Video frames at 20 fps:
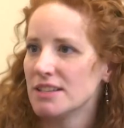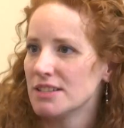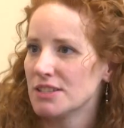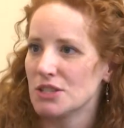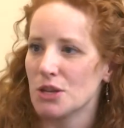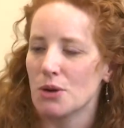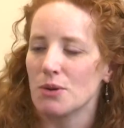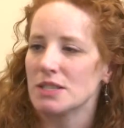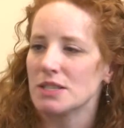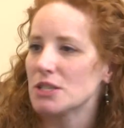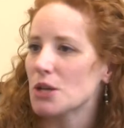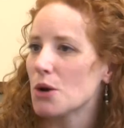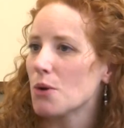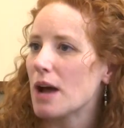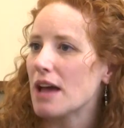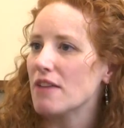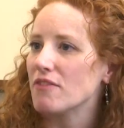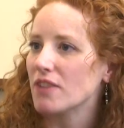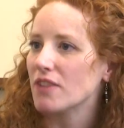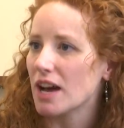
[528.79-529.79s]
so and so,
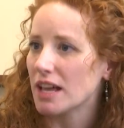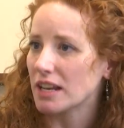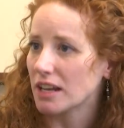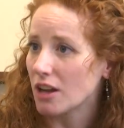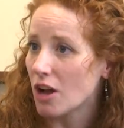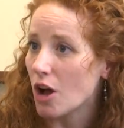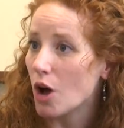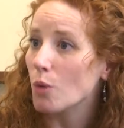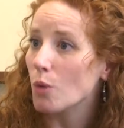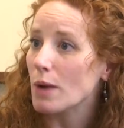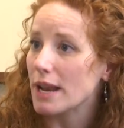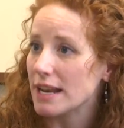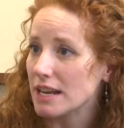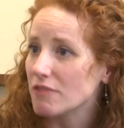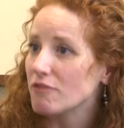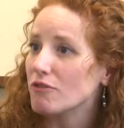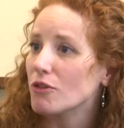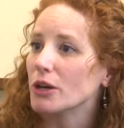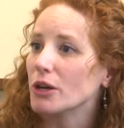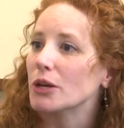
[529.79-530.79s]
I've got a call
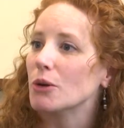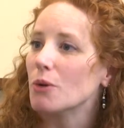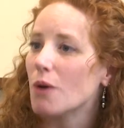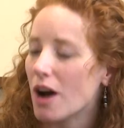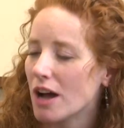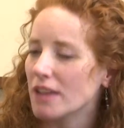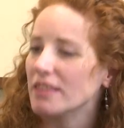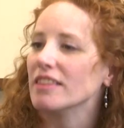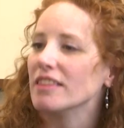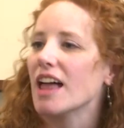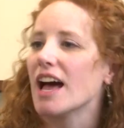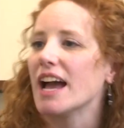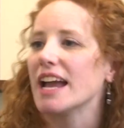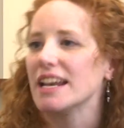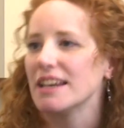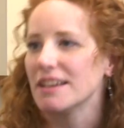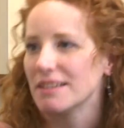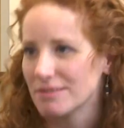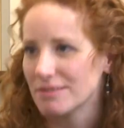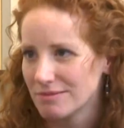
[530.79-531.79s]
waiting for you on
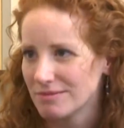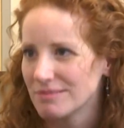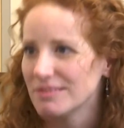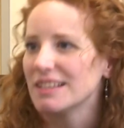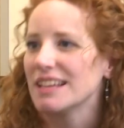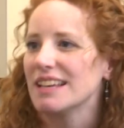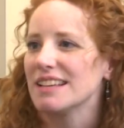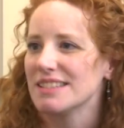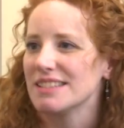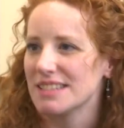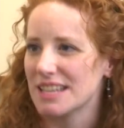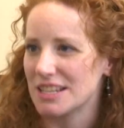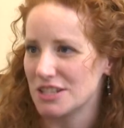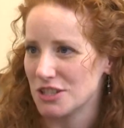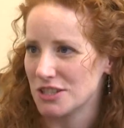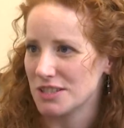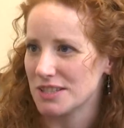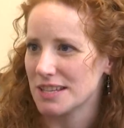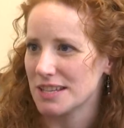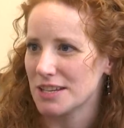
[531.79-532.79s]
line
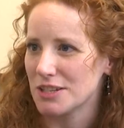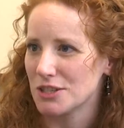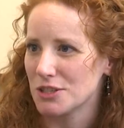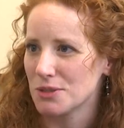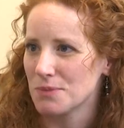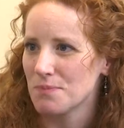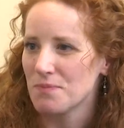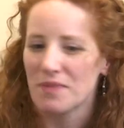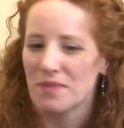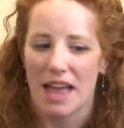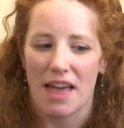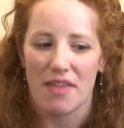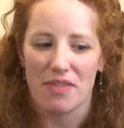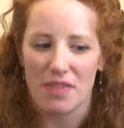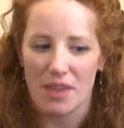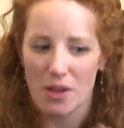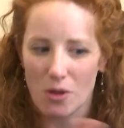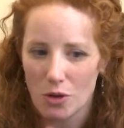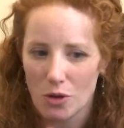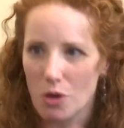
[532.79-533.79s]
such and such. And
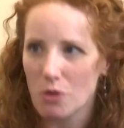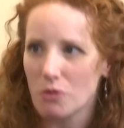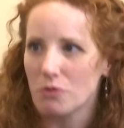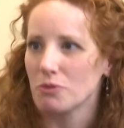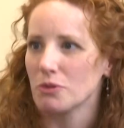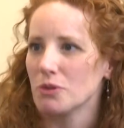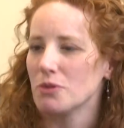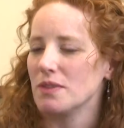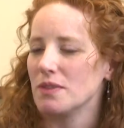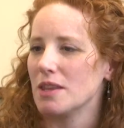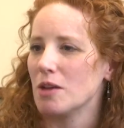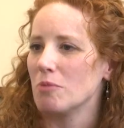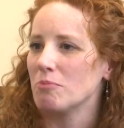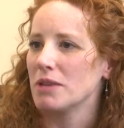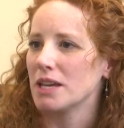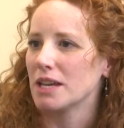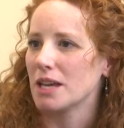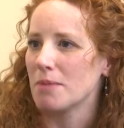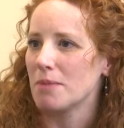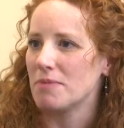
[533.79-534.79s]
they'll go through and they'll
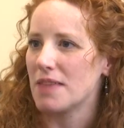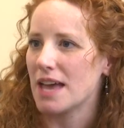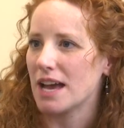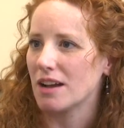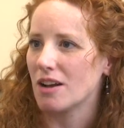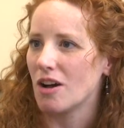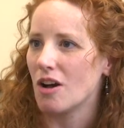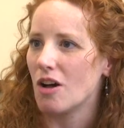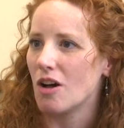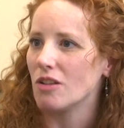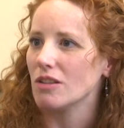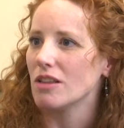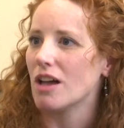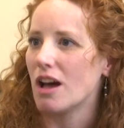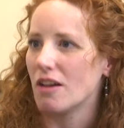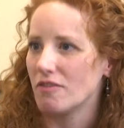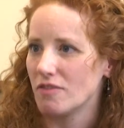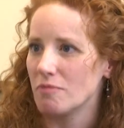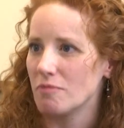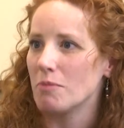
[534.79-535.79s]
pick up that call
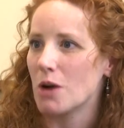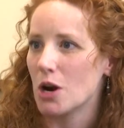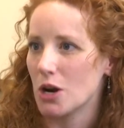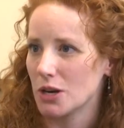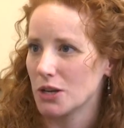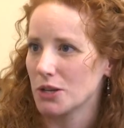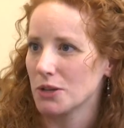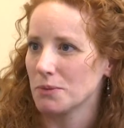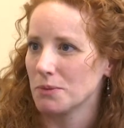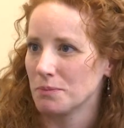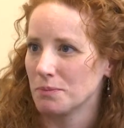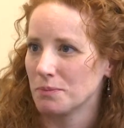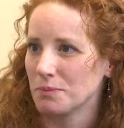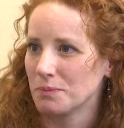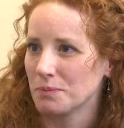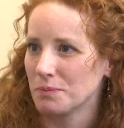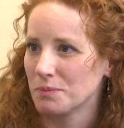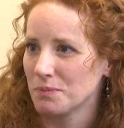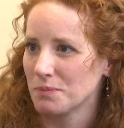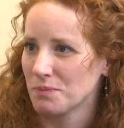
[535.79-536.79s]
off of park.
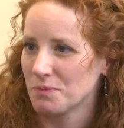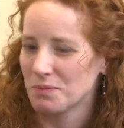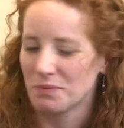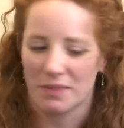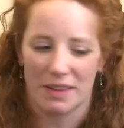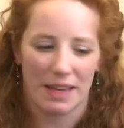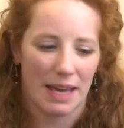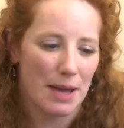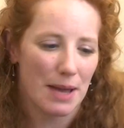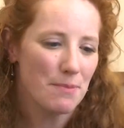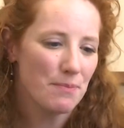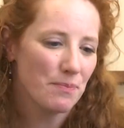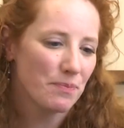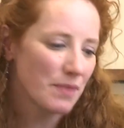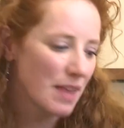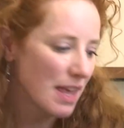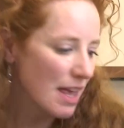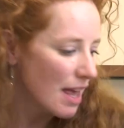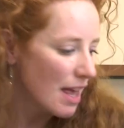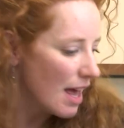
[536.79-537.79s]
Okay.
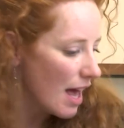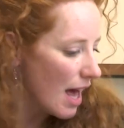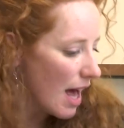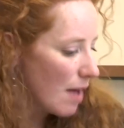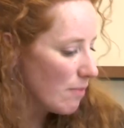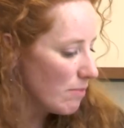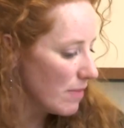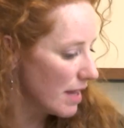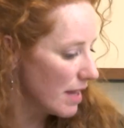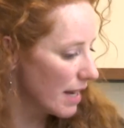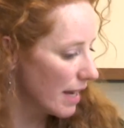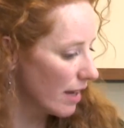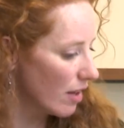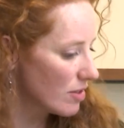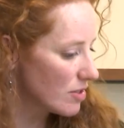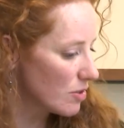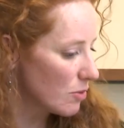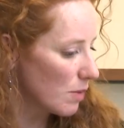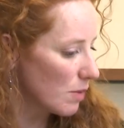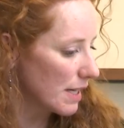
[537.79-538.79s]
And um, then I
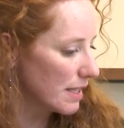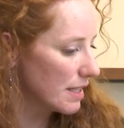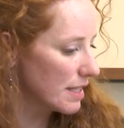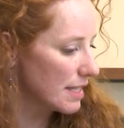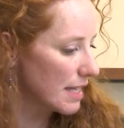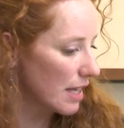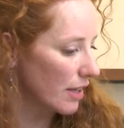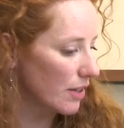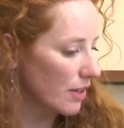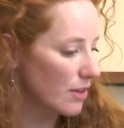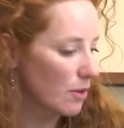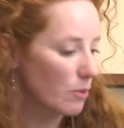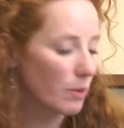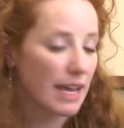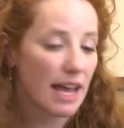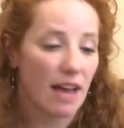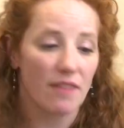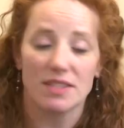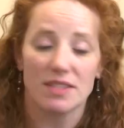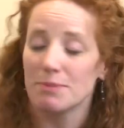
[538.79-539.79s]
also wanted to tell you that we
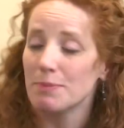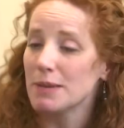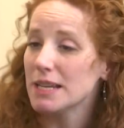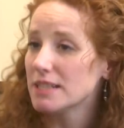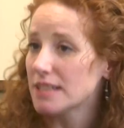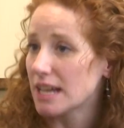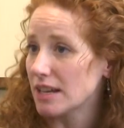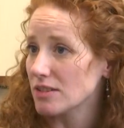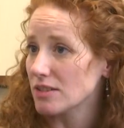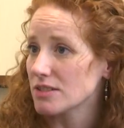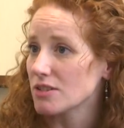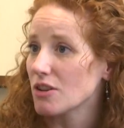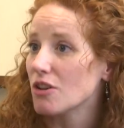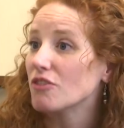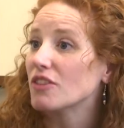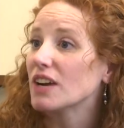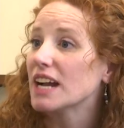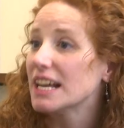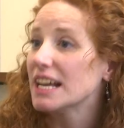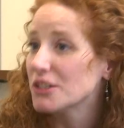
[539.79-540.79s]
have speed dials,
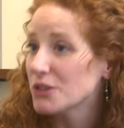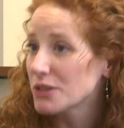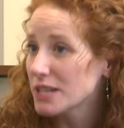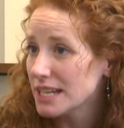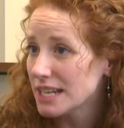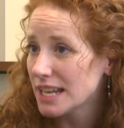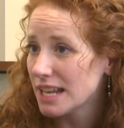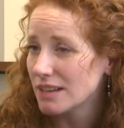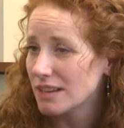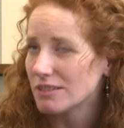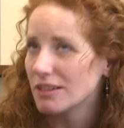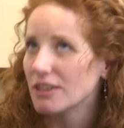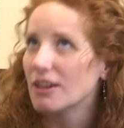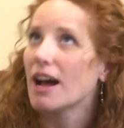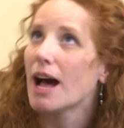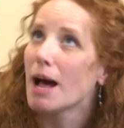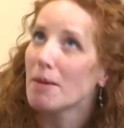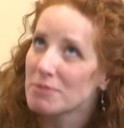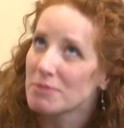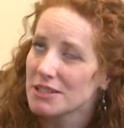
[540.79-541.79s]
over 100 and,
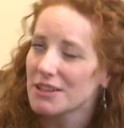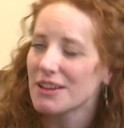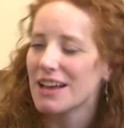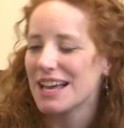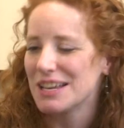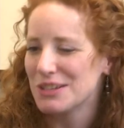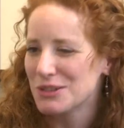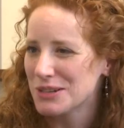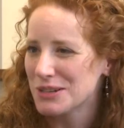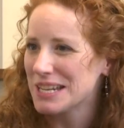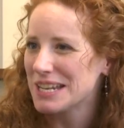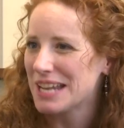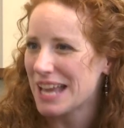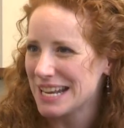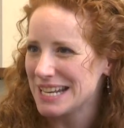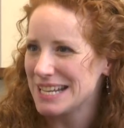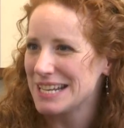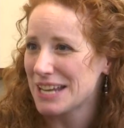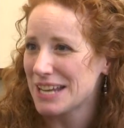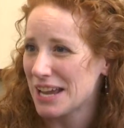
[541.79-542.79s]
up to
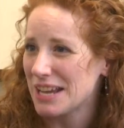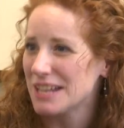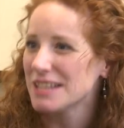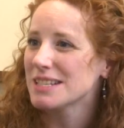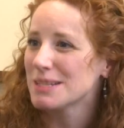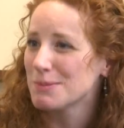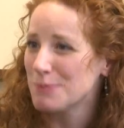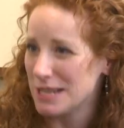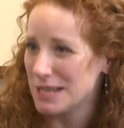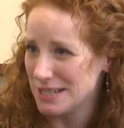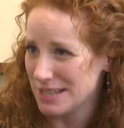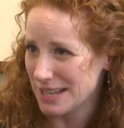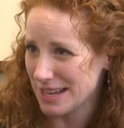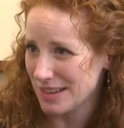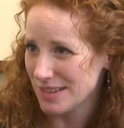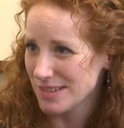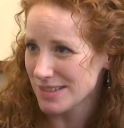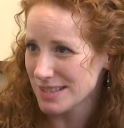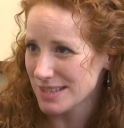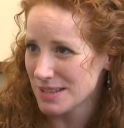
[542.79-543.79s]
199 speed
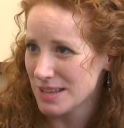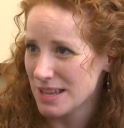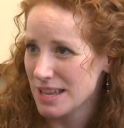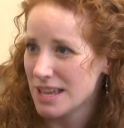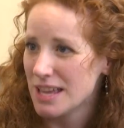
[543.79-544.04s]
dials.